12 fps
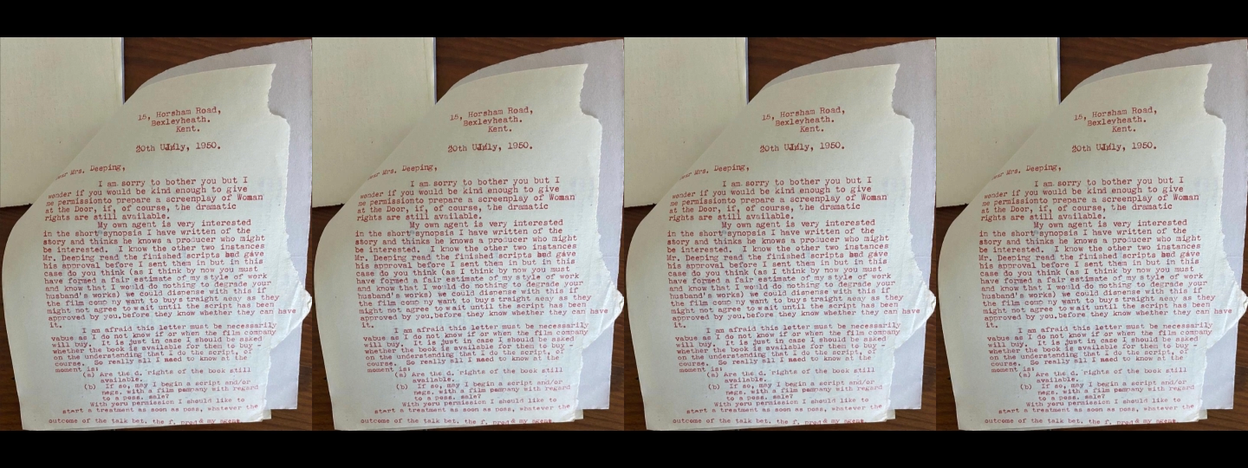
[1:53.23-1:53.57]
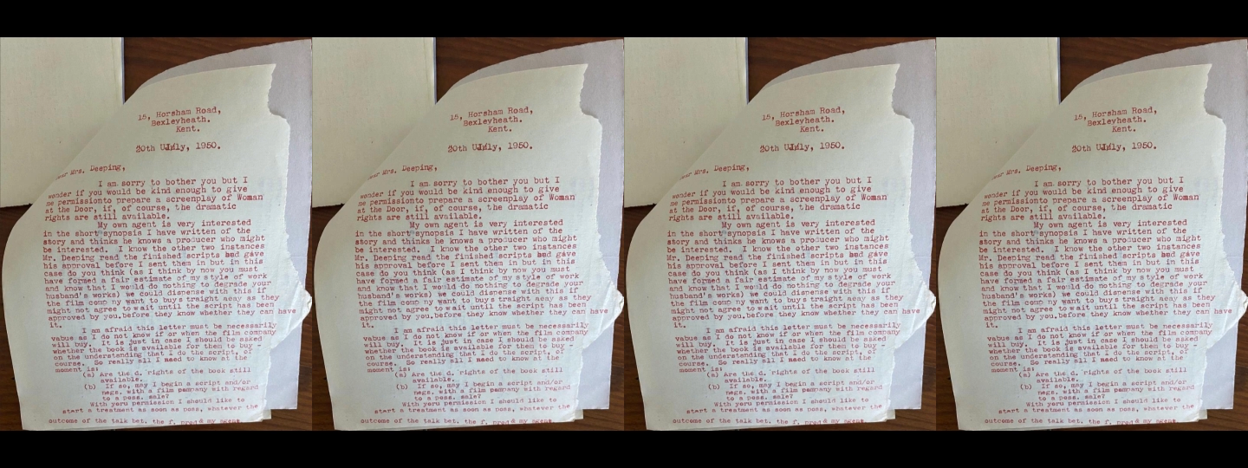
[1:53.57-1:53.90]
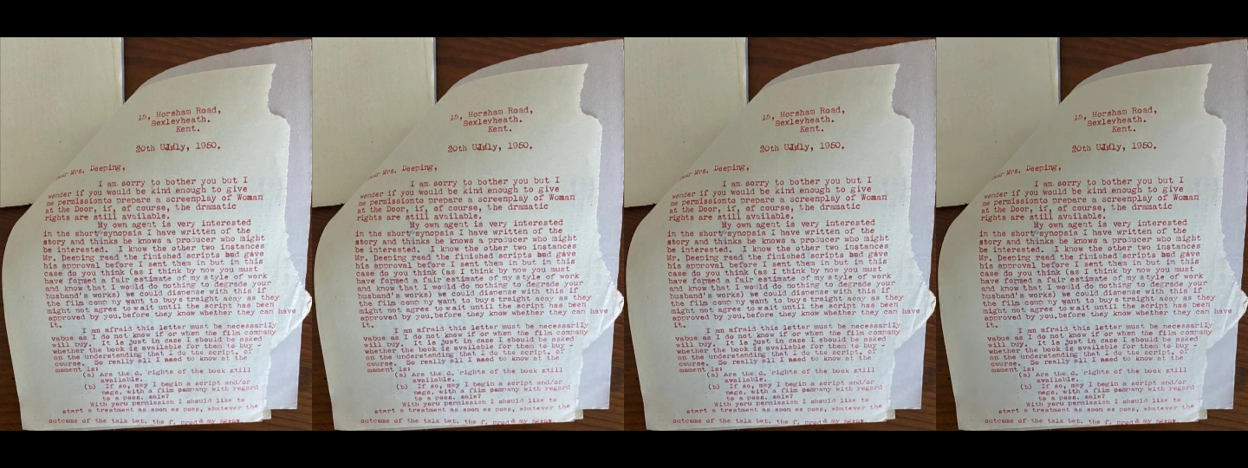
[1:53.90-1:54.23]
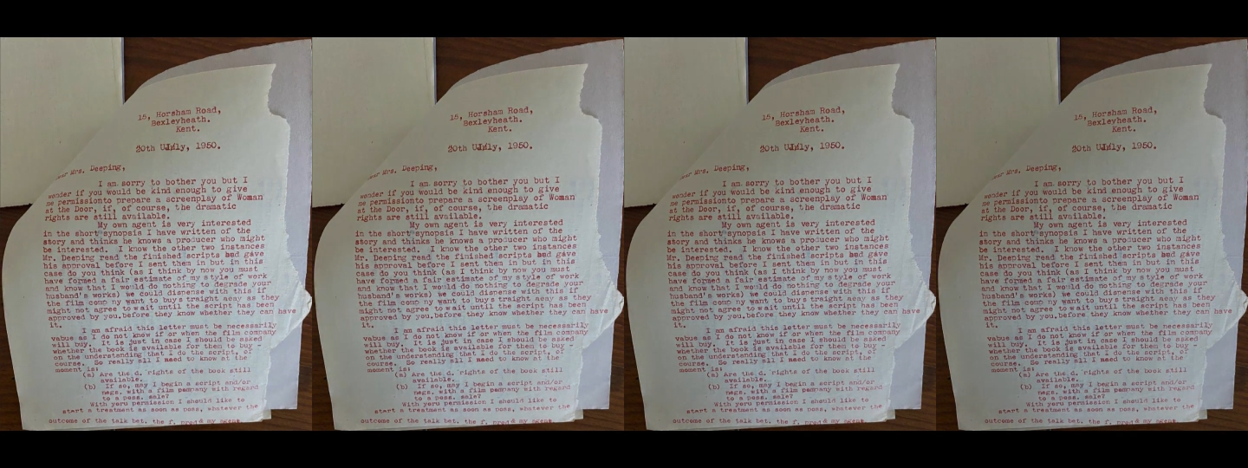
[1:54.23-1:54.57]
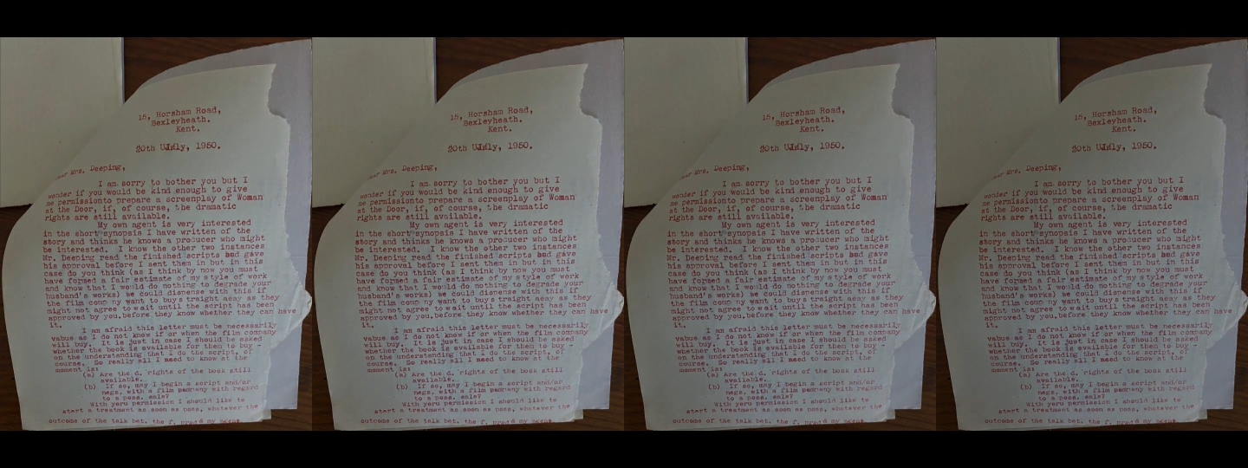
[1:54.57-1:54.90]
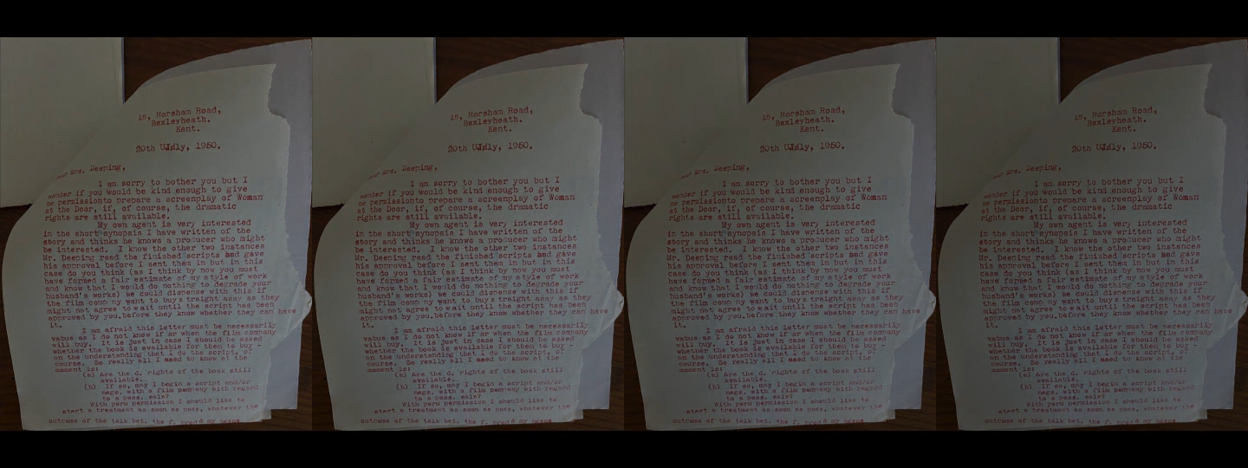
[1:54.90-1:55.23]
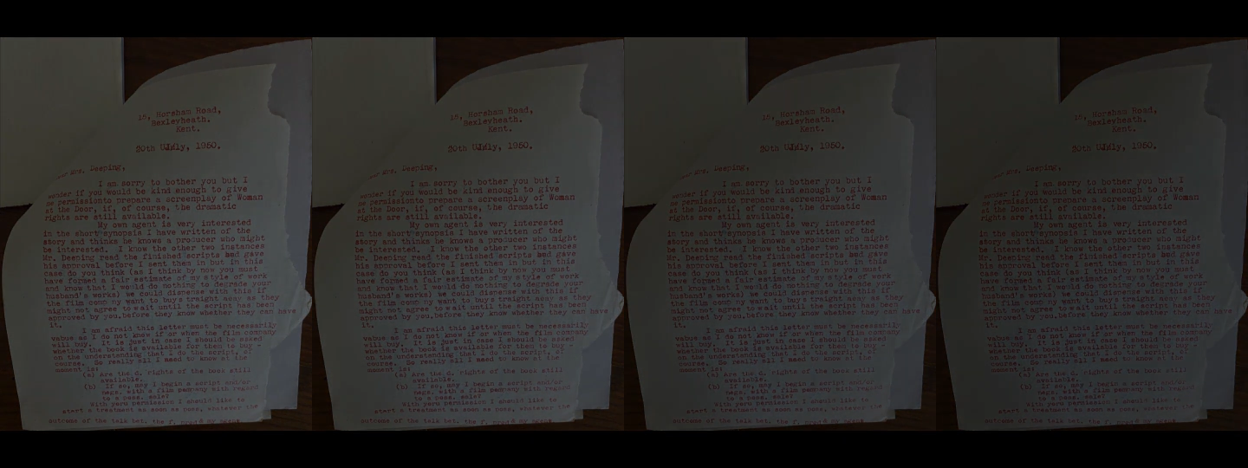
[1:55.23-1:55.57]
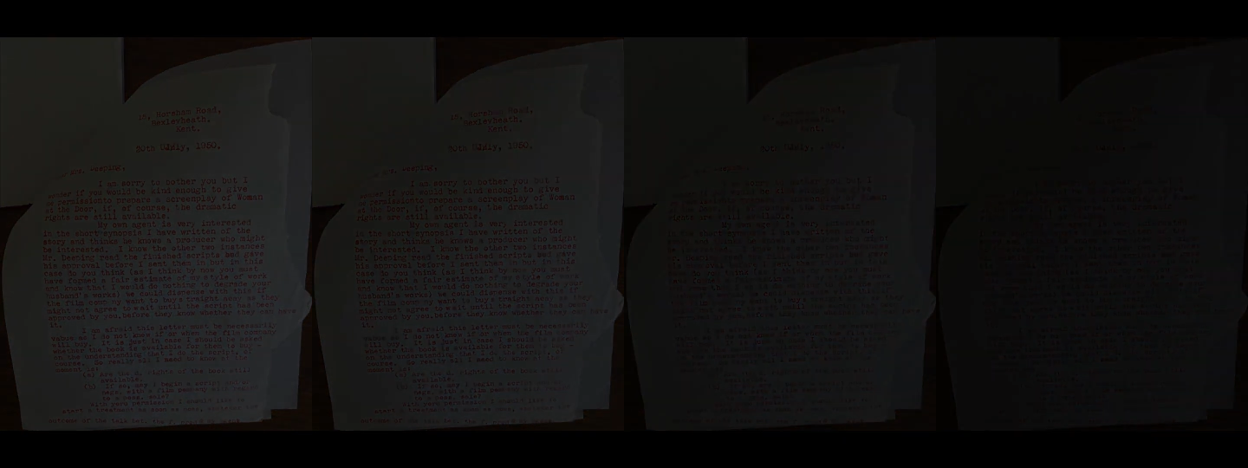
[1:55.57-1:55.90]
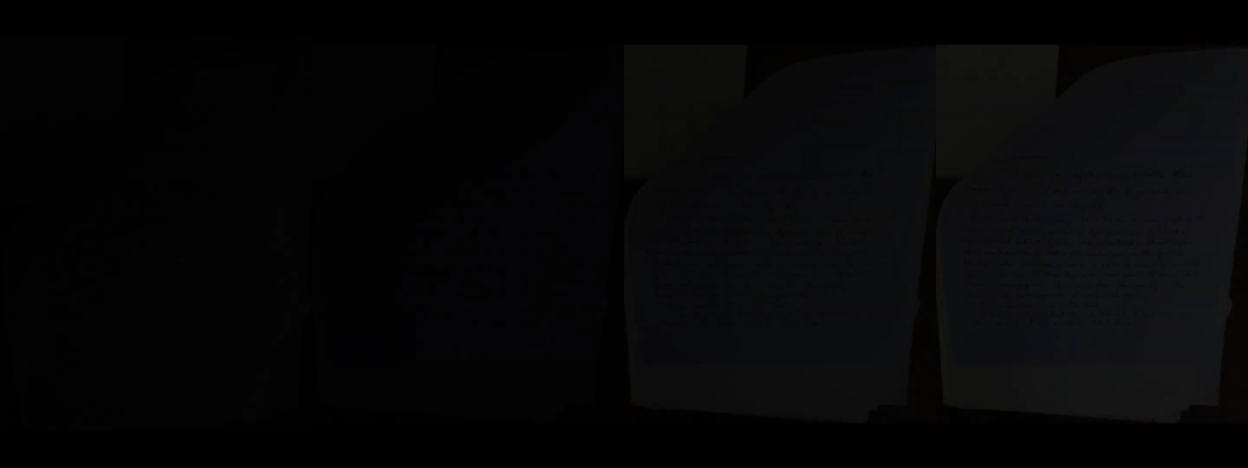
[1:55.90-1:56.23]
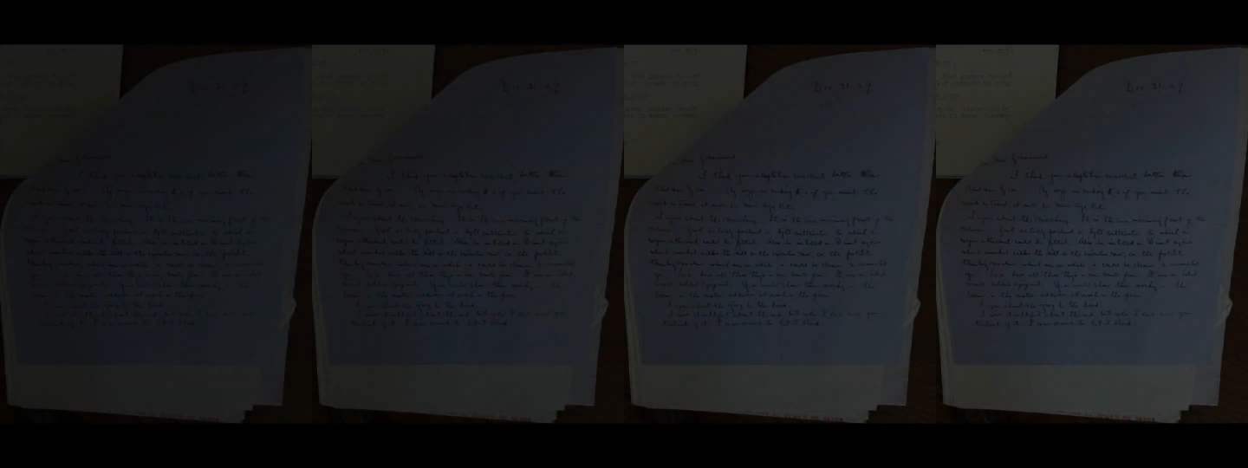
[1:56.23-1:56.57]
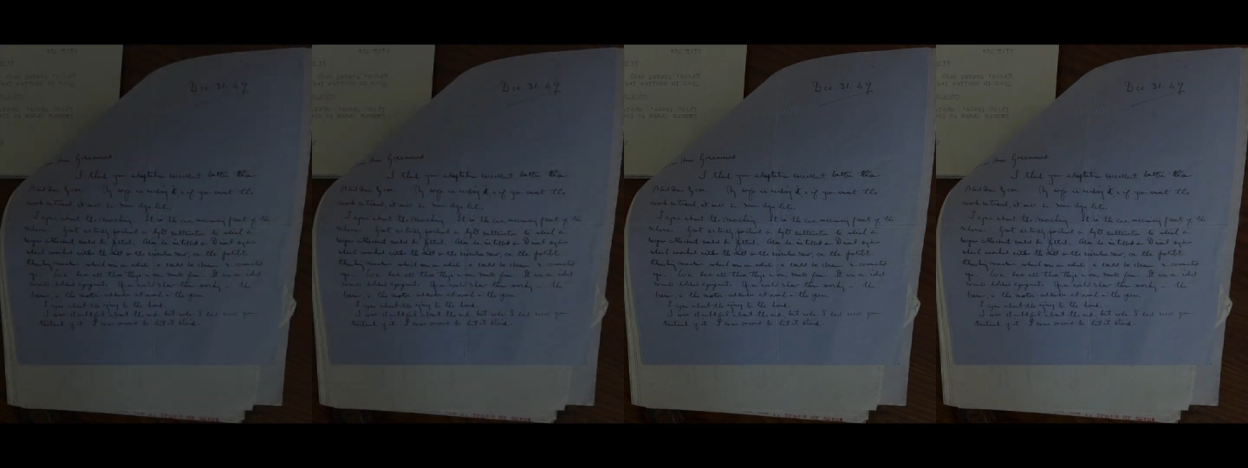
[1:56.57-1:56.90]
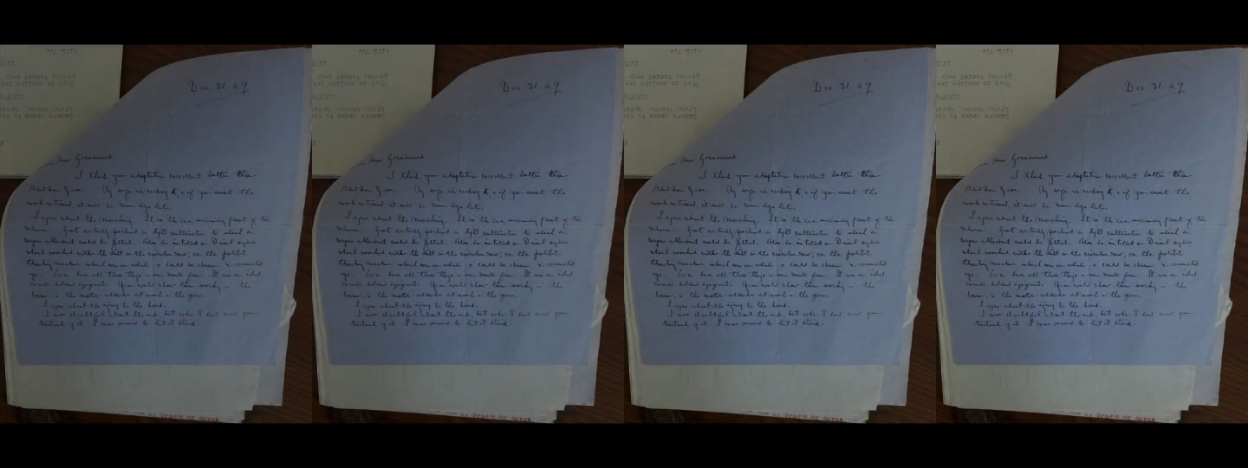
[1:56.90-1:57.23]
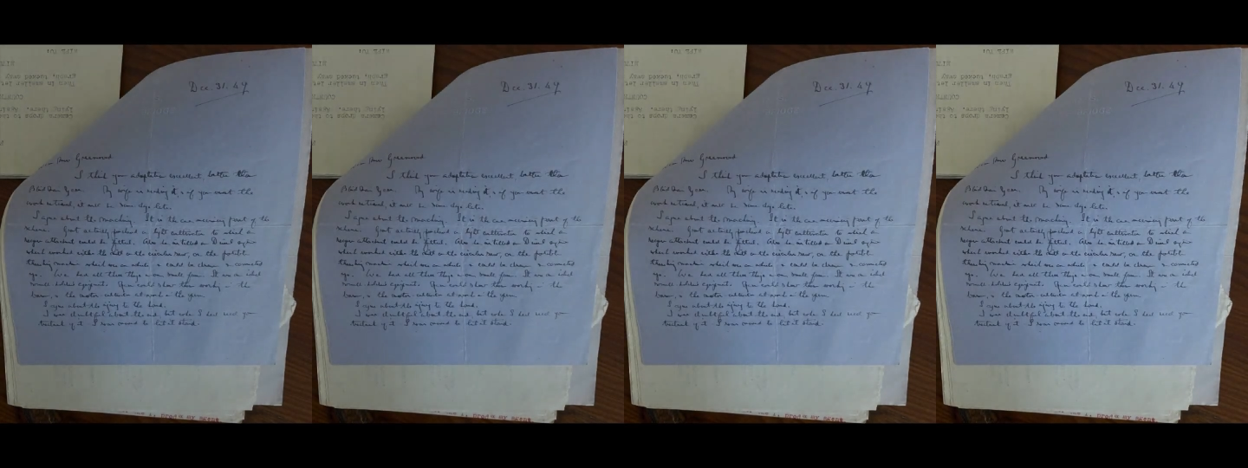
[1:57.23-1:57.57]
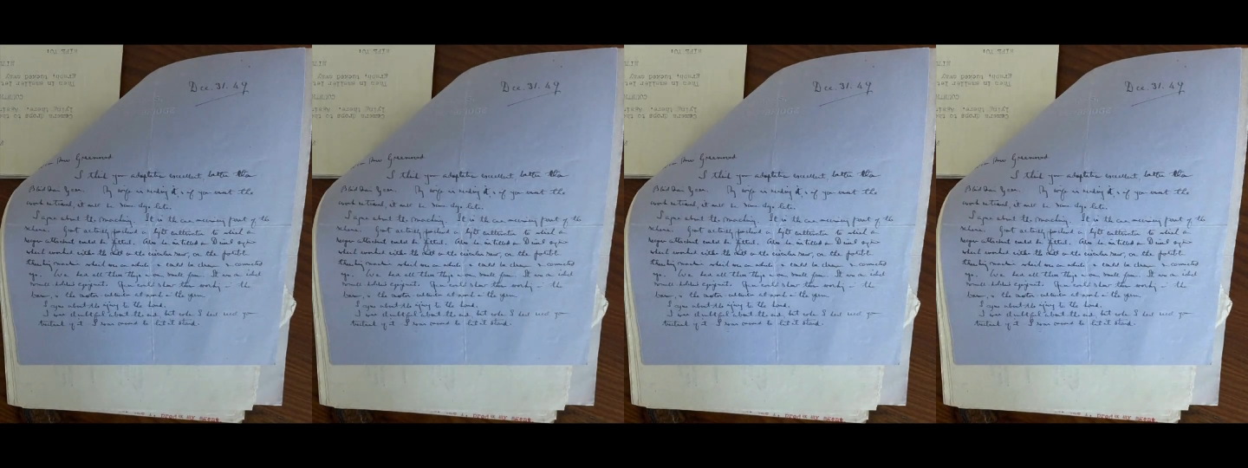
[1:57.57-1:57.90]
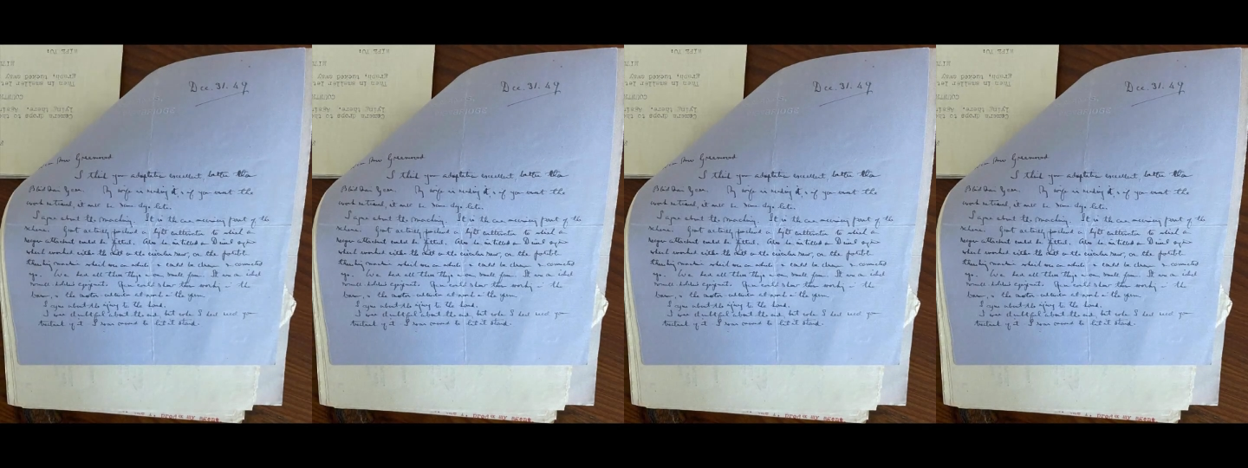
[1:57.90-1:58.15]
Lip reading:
Nobody's mouth can be seen.